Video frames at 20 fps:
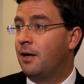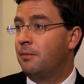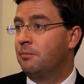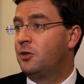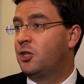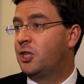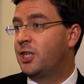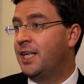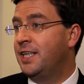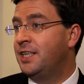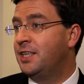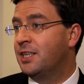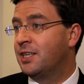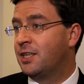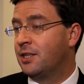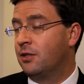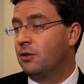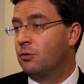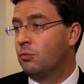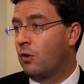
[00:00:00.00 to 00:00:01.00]
changes
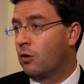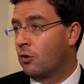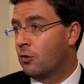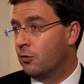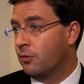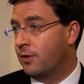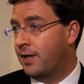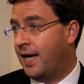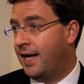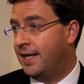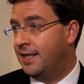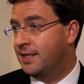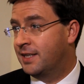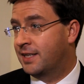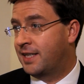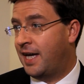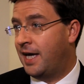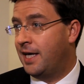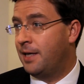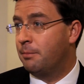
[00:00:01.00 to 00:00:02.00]
in the Worrell case
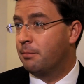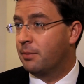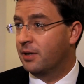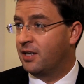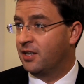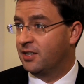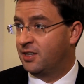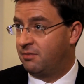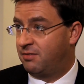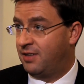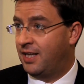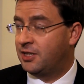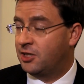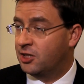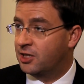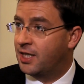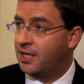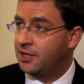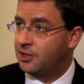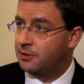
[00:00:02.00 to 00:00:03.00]
came because of
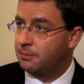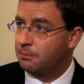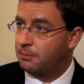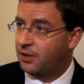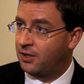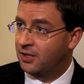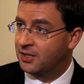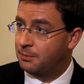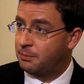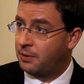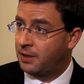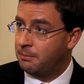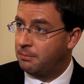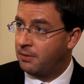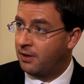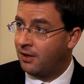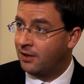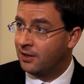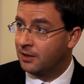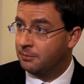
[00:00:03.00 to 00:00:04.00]
legislation passed by
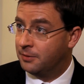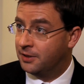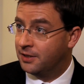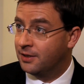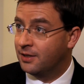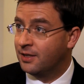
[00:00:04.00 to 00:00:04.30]
Parliament.